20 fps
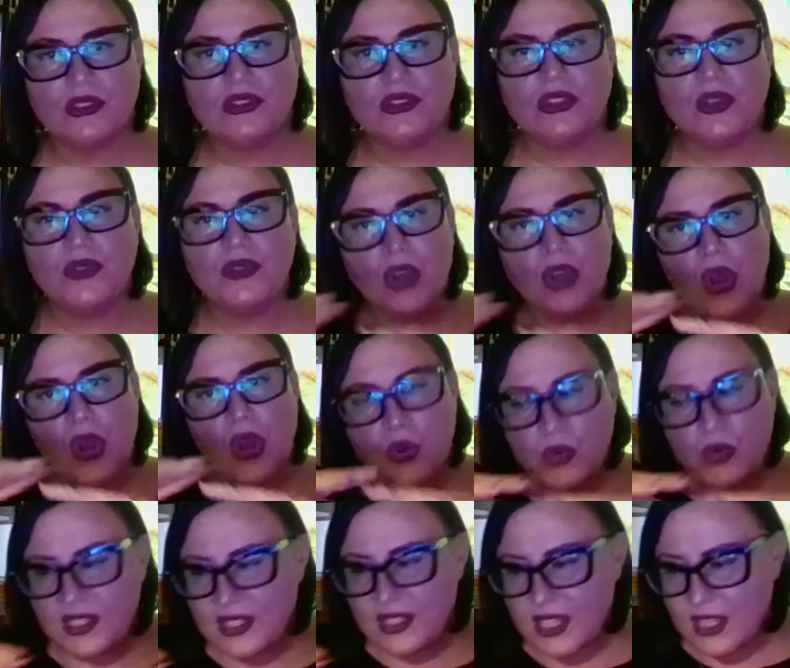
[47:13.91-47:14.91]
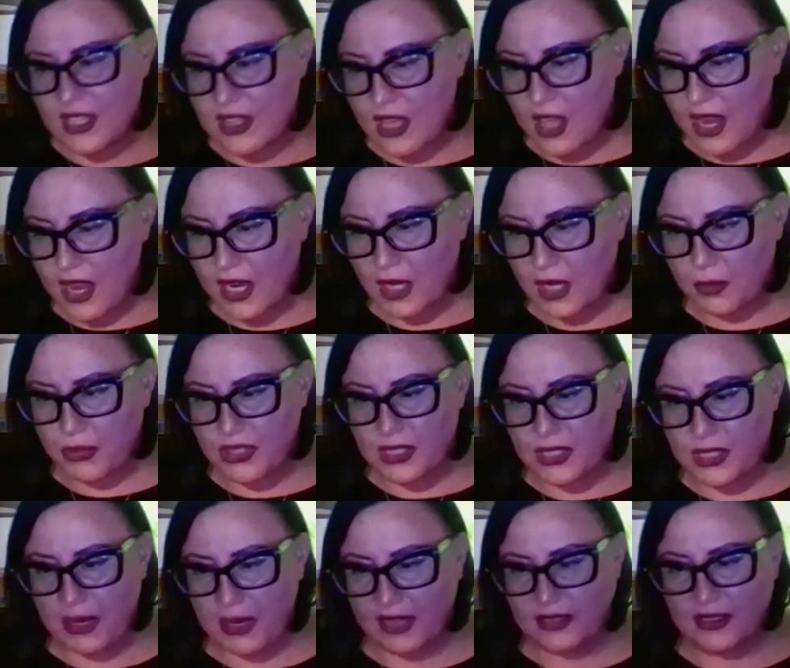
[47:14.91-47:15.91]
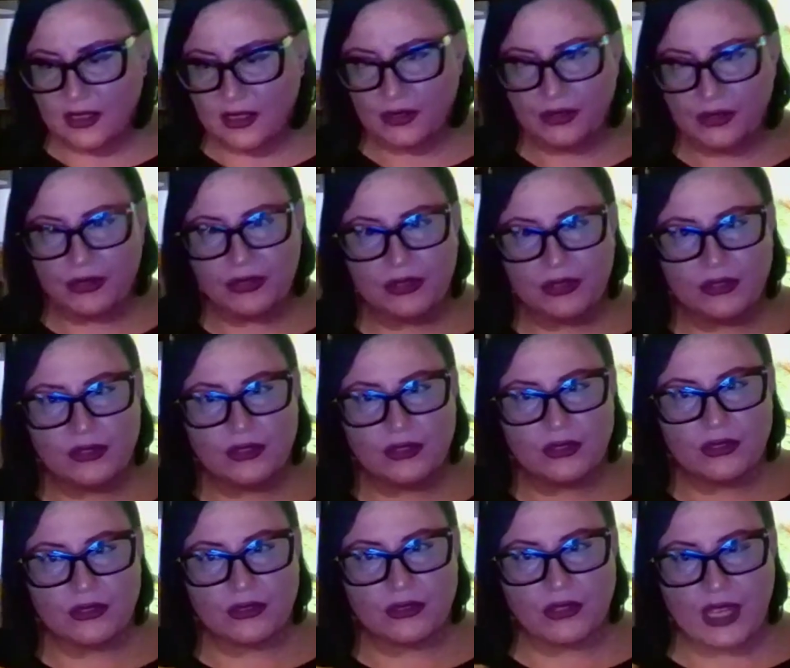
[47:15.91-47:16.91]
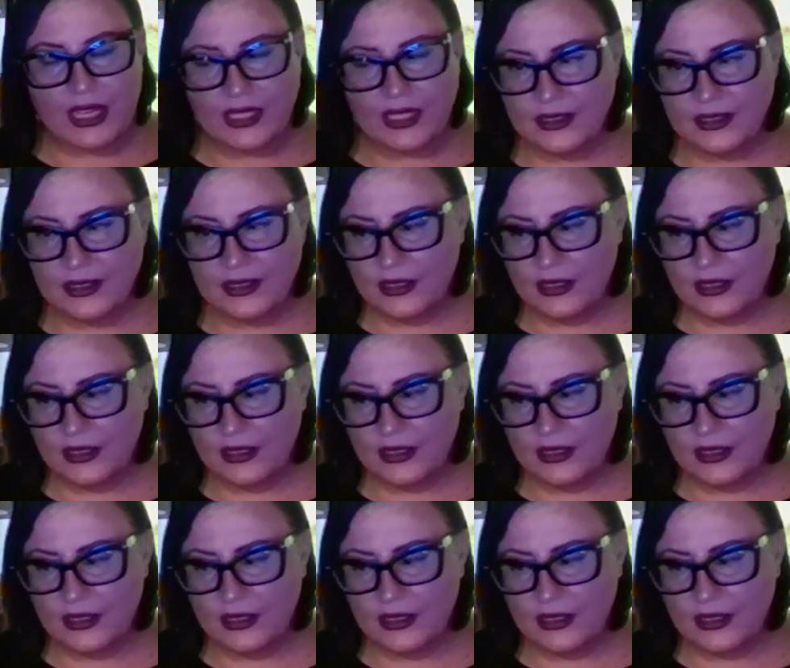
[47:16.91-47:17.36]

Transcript: So if you always see the higher perspective, right?